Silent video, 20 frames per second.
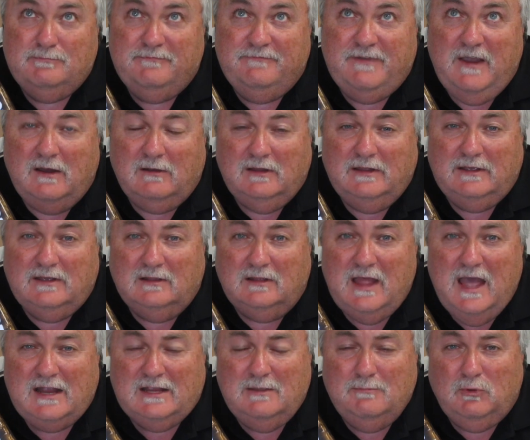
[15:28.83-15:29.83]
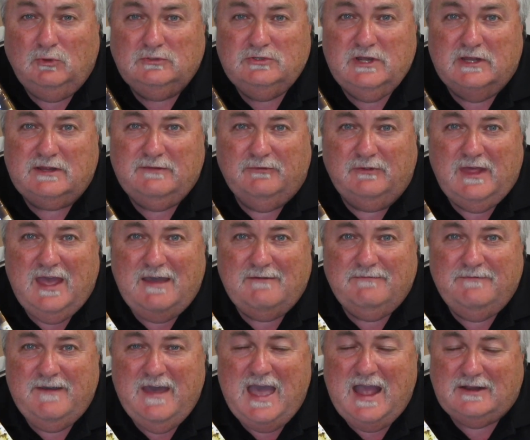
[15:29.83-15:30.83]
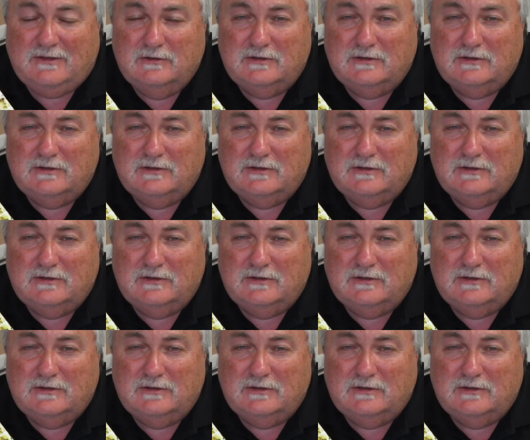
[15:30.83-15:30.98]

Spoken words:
fairly collectible just for that fact.